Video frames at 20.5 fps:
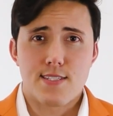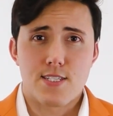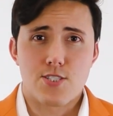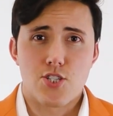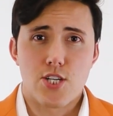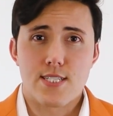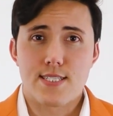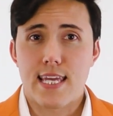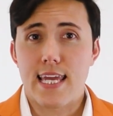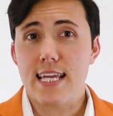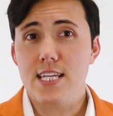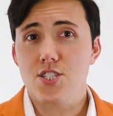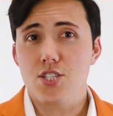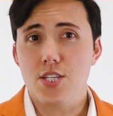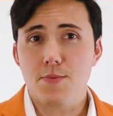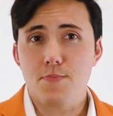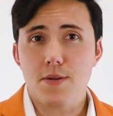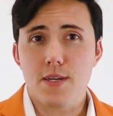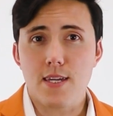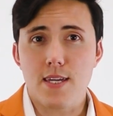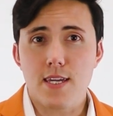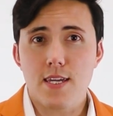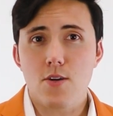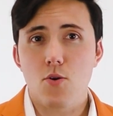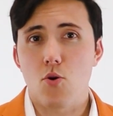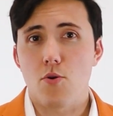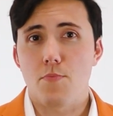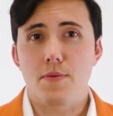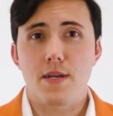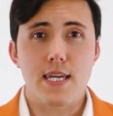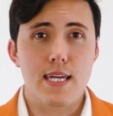such as
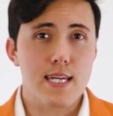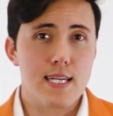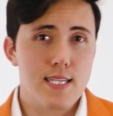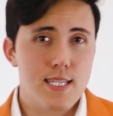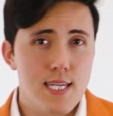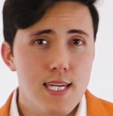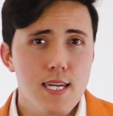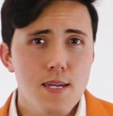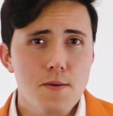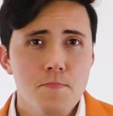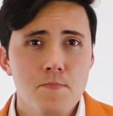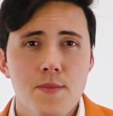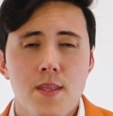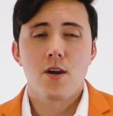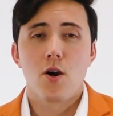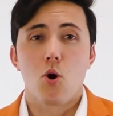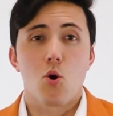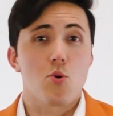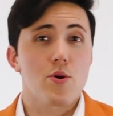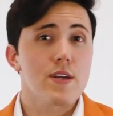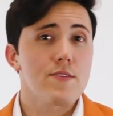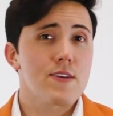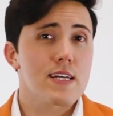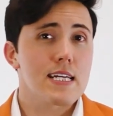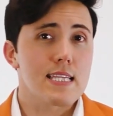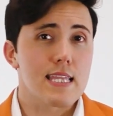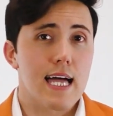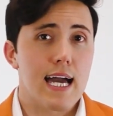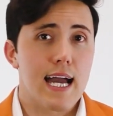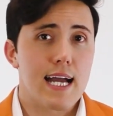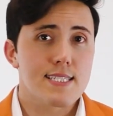HDPE or PET, or
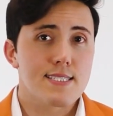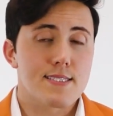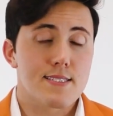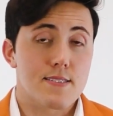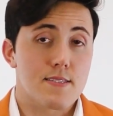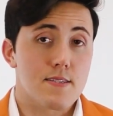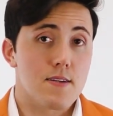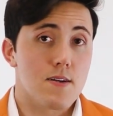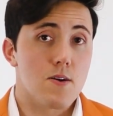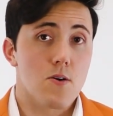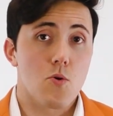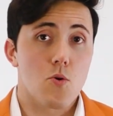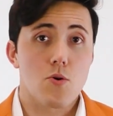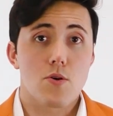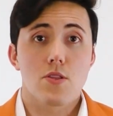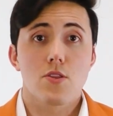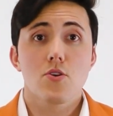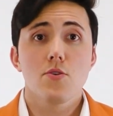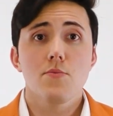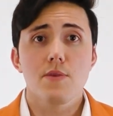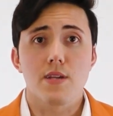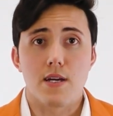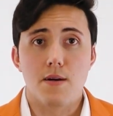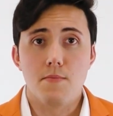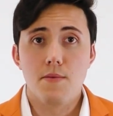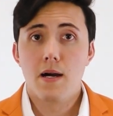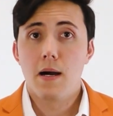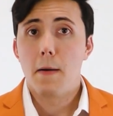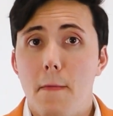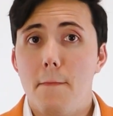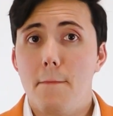even glass or
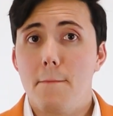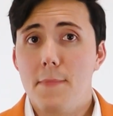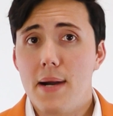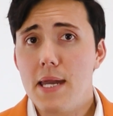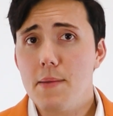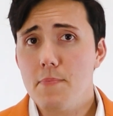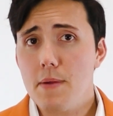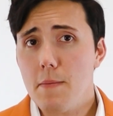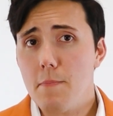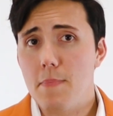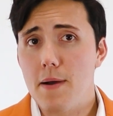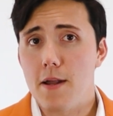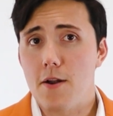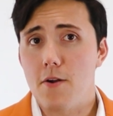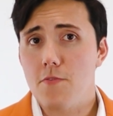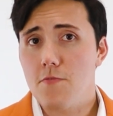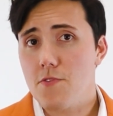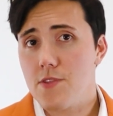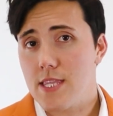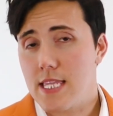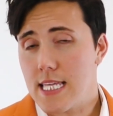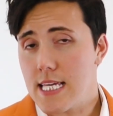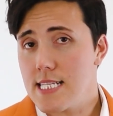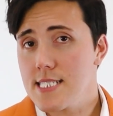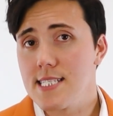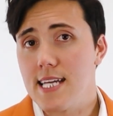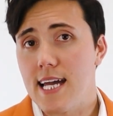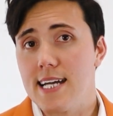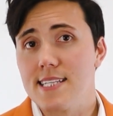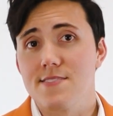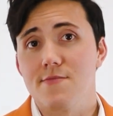aluminum, might be better for
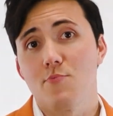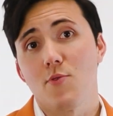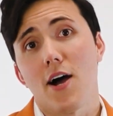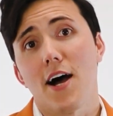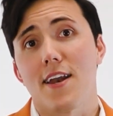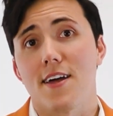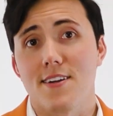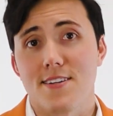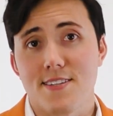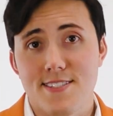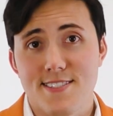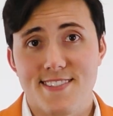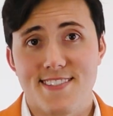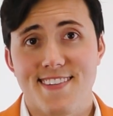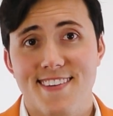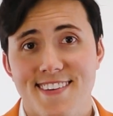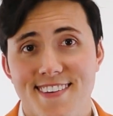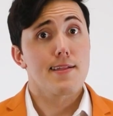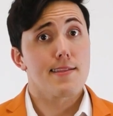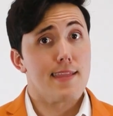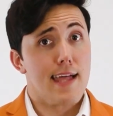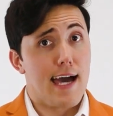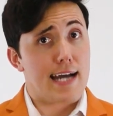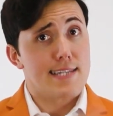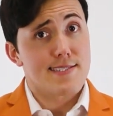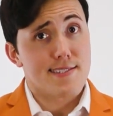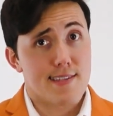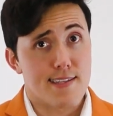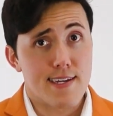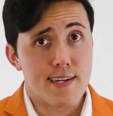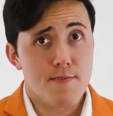these kinds of products.
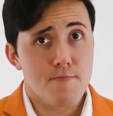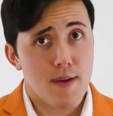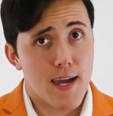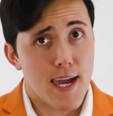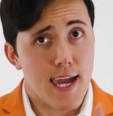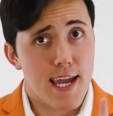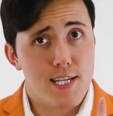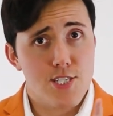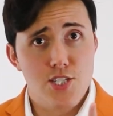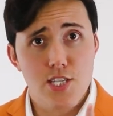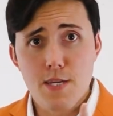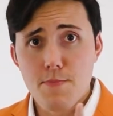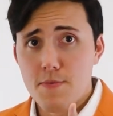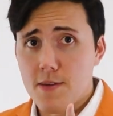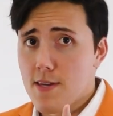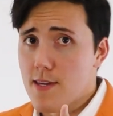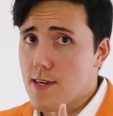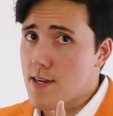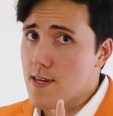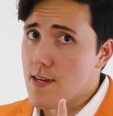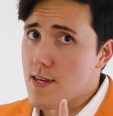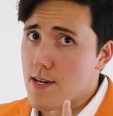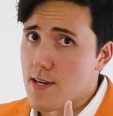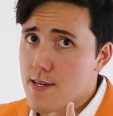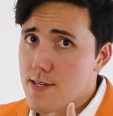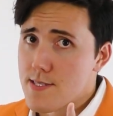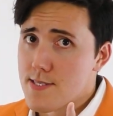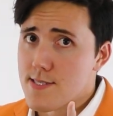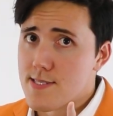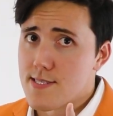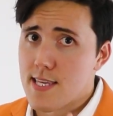Lastly,
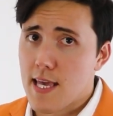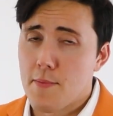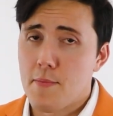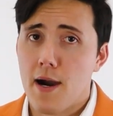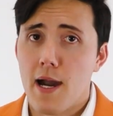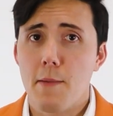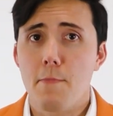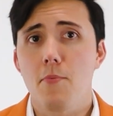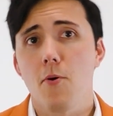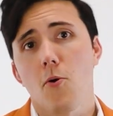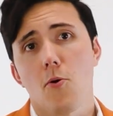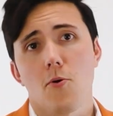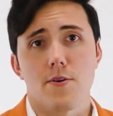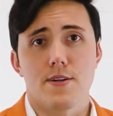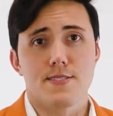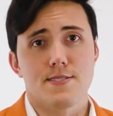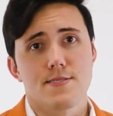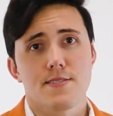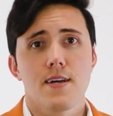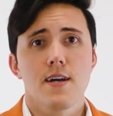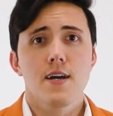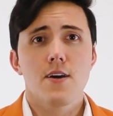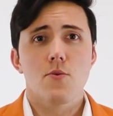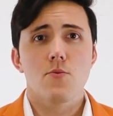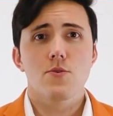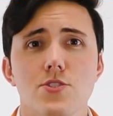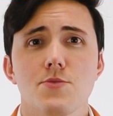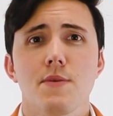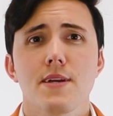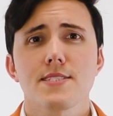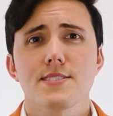HDPE is semi-porous,
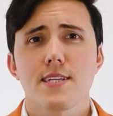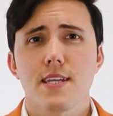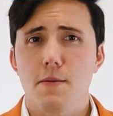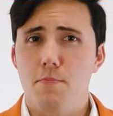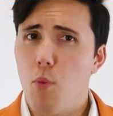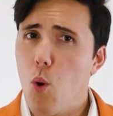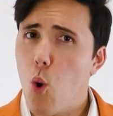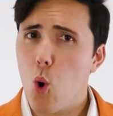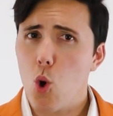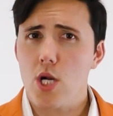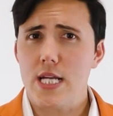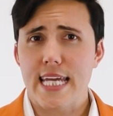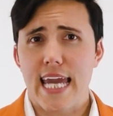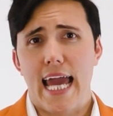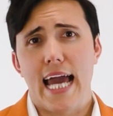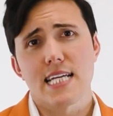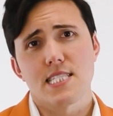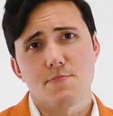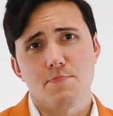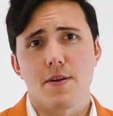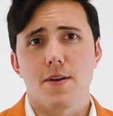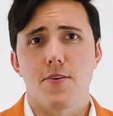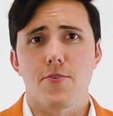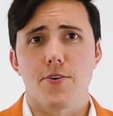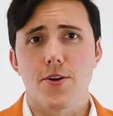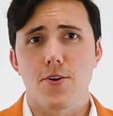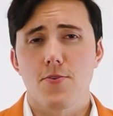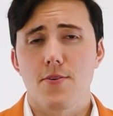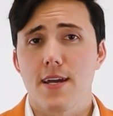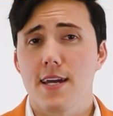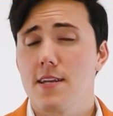which makes it a poor gas
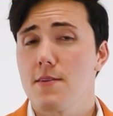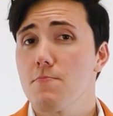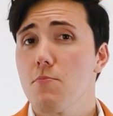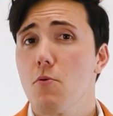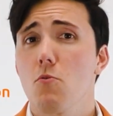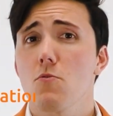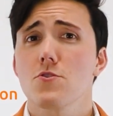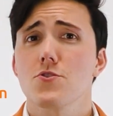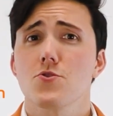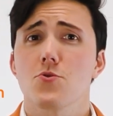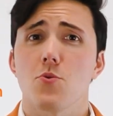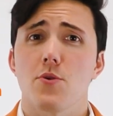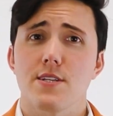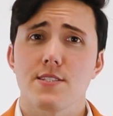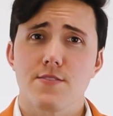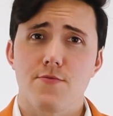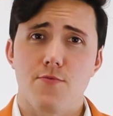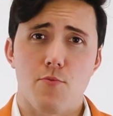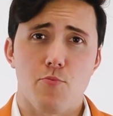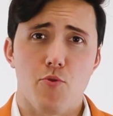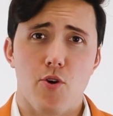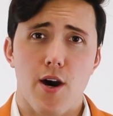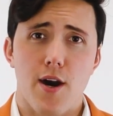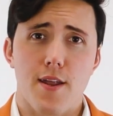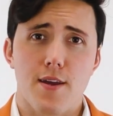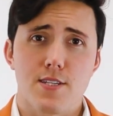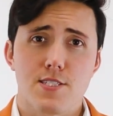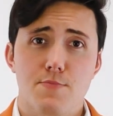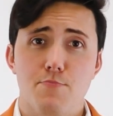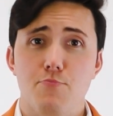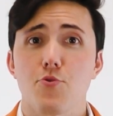barrier and a poor choice for
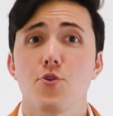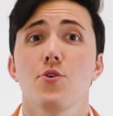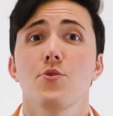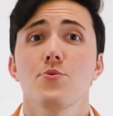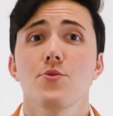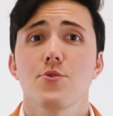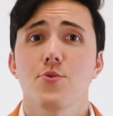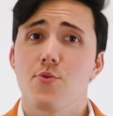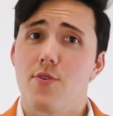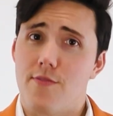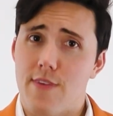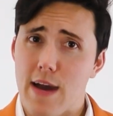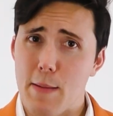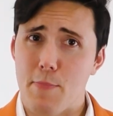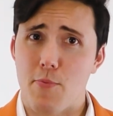products prone to